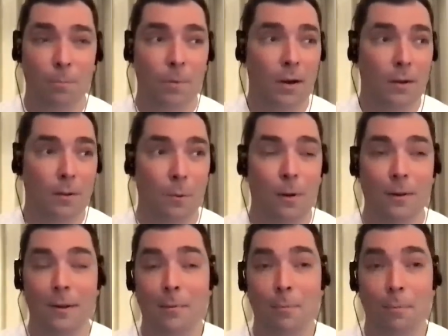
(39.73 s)
But the world
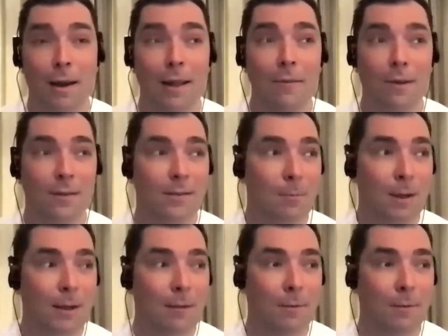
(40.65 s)
didn't believe us. I mean,